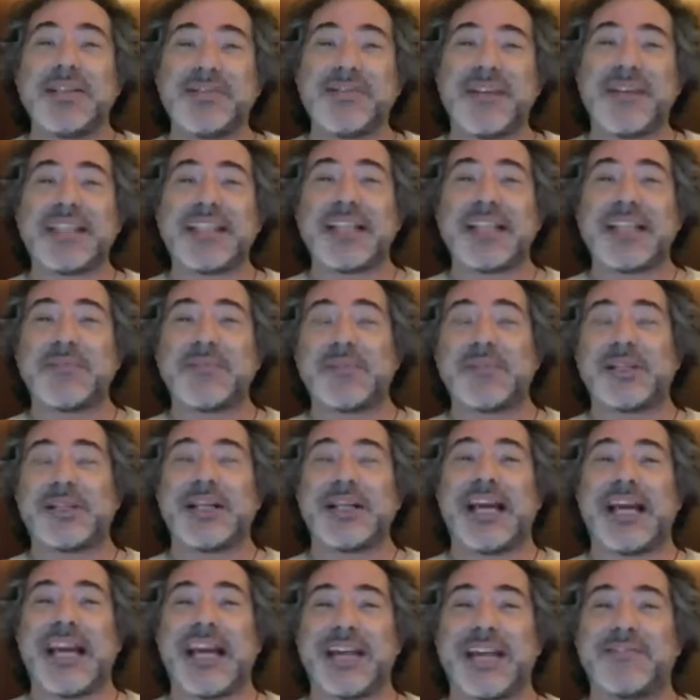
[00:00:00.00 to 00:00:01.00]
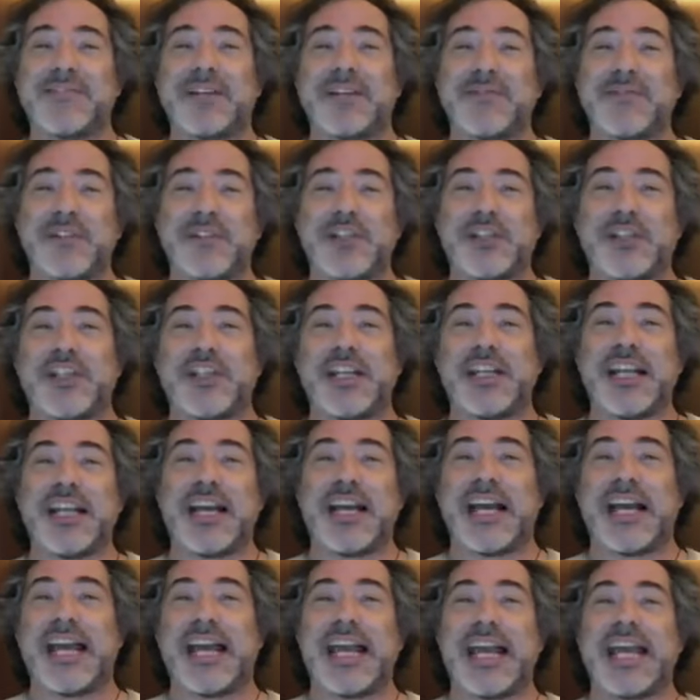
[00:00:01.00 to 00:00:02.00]
fact that we're going to have Virginia
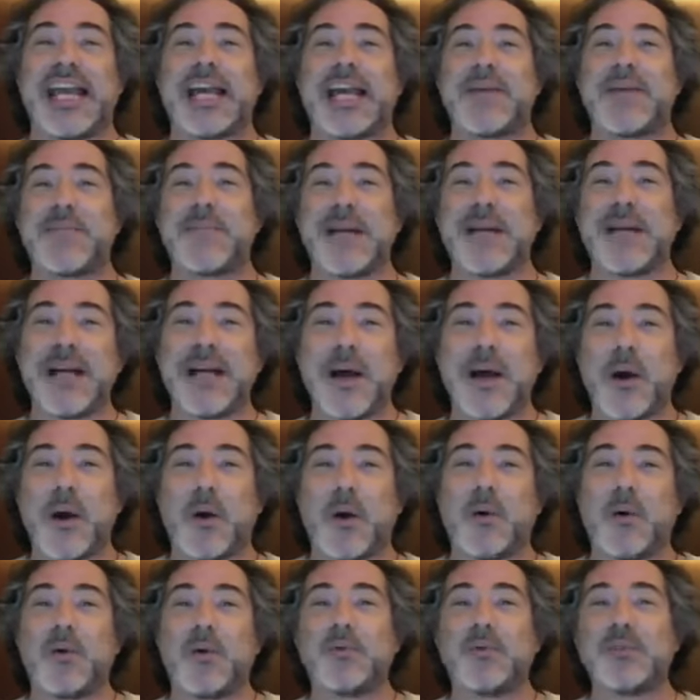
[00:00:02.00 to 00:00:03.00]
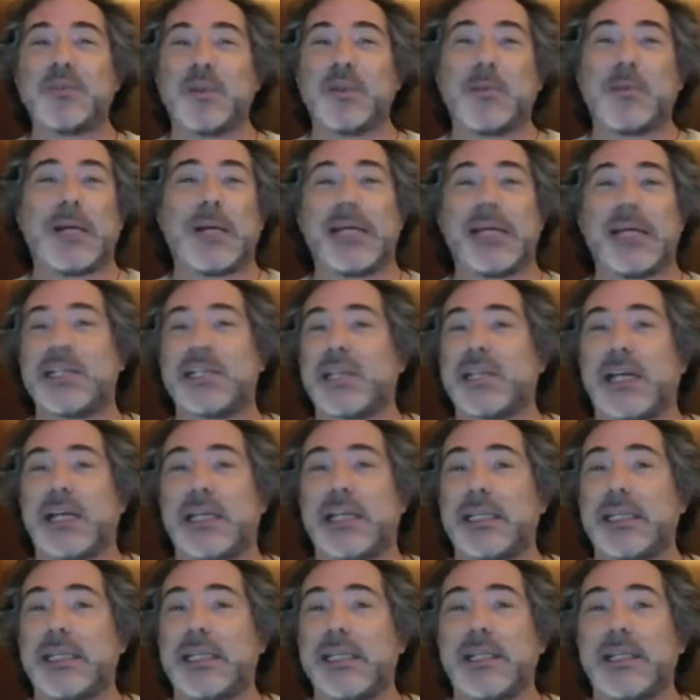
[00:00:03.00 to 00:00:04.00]
ham owned by
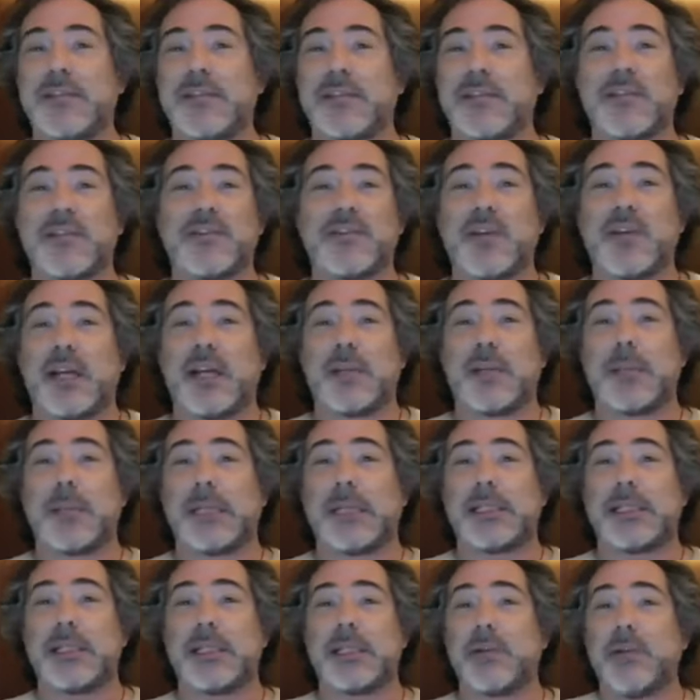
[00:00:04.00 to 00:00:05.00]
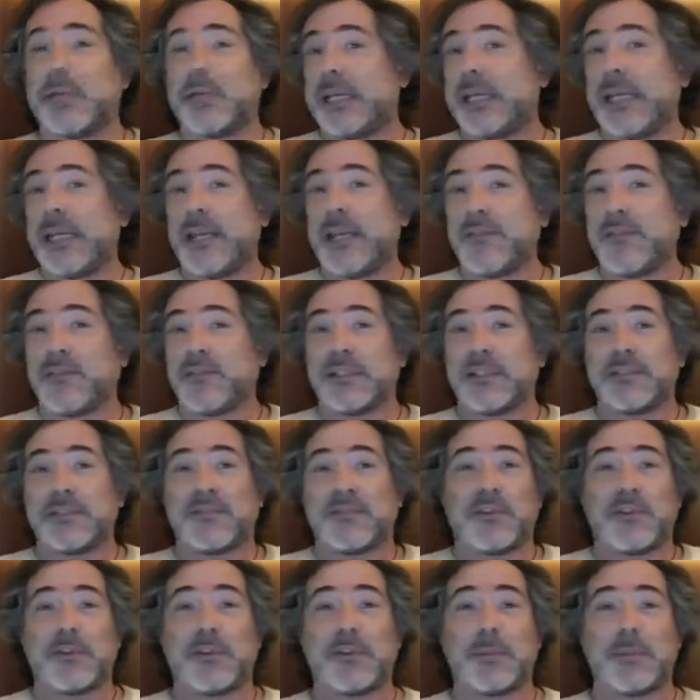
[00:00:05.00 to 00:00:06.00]
Chinese is not a big deal, even
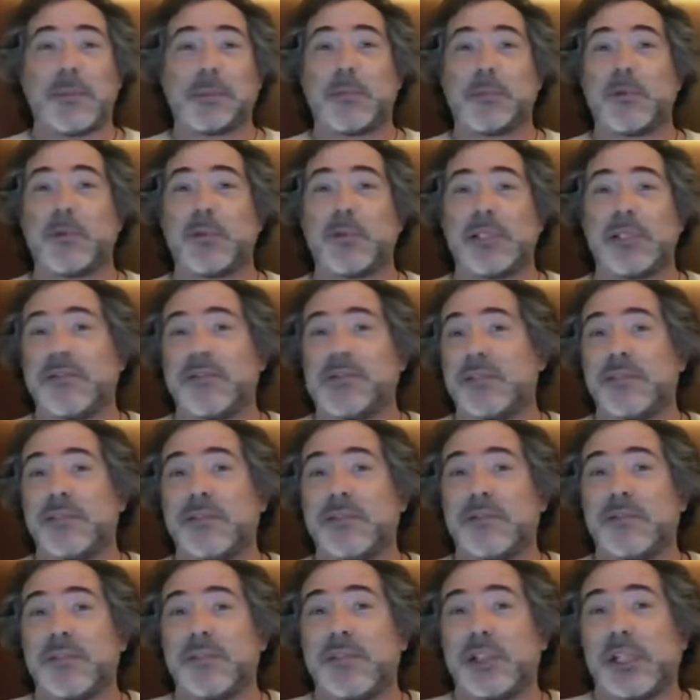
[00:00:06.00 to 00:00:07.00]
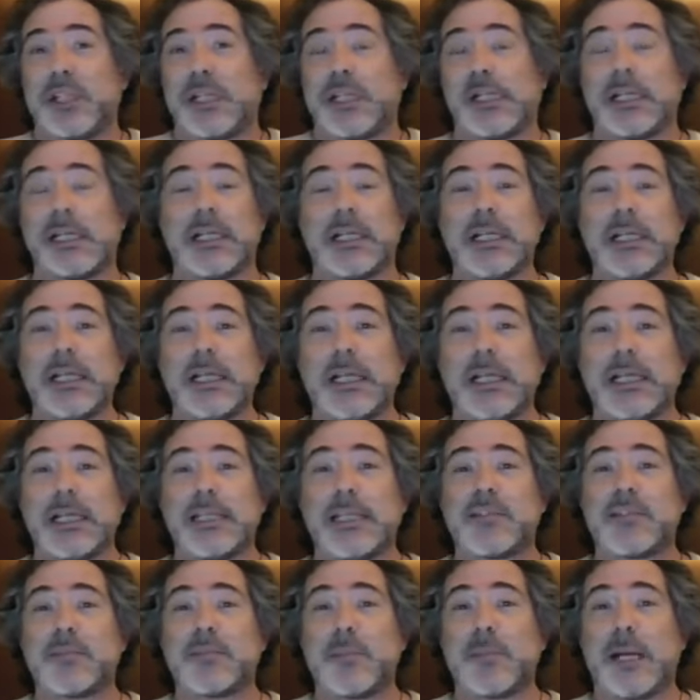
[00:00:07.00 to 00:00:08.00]
for people who live in Virginia. It's
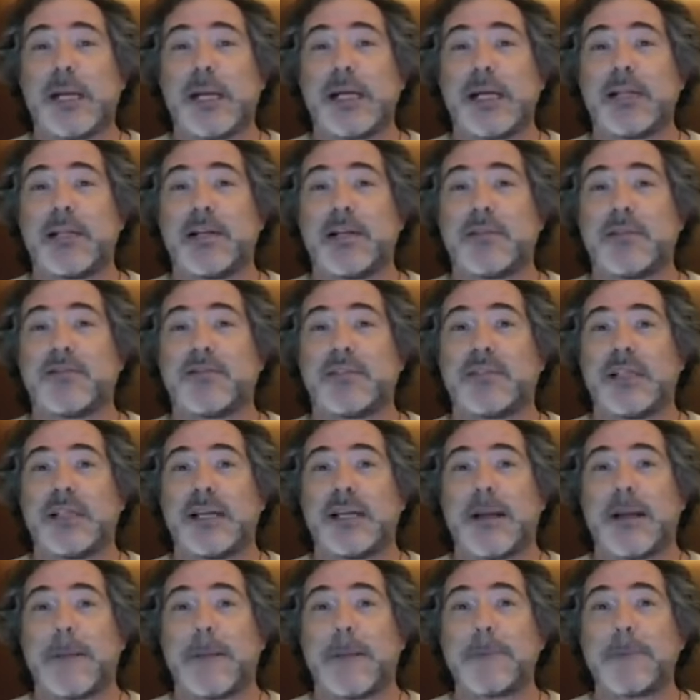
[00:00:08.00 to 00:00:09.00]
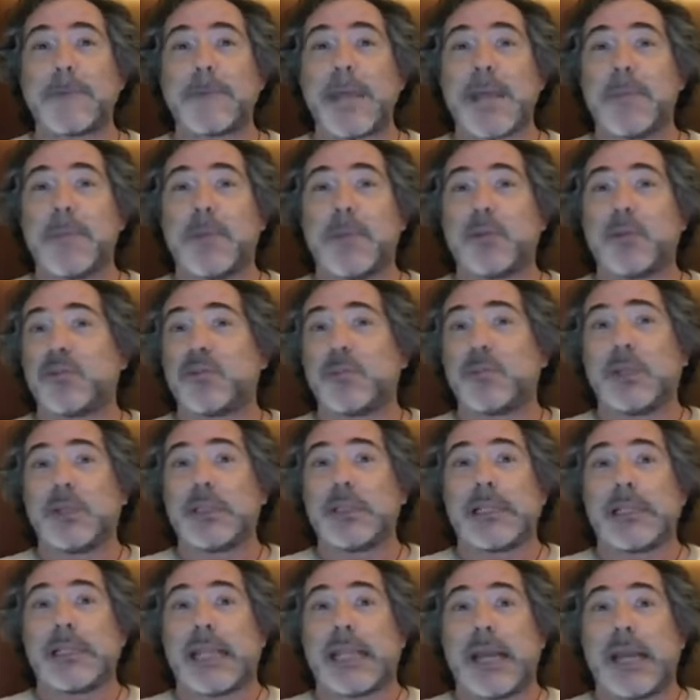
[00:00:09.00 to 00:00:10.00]
part of uh,
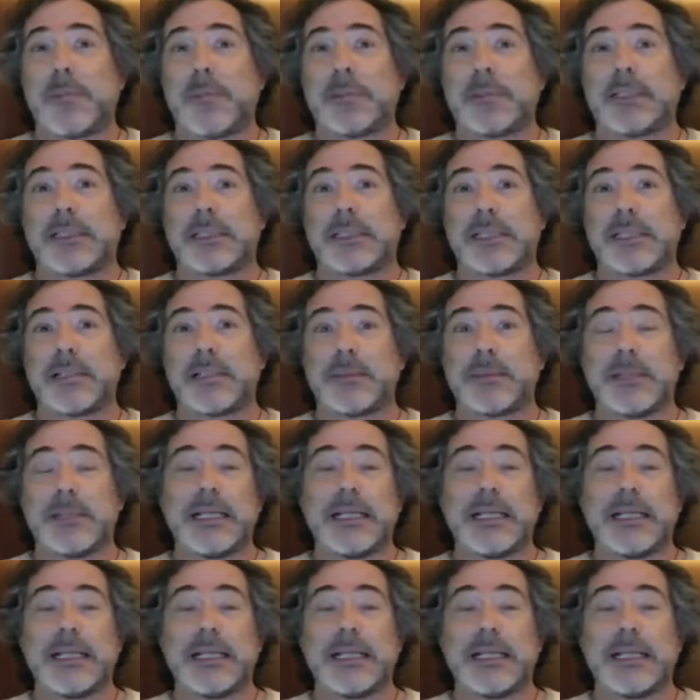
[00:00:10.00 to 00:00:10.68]
postmodern capitalism.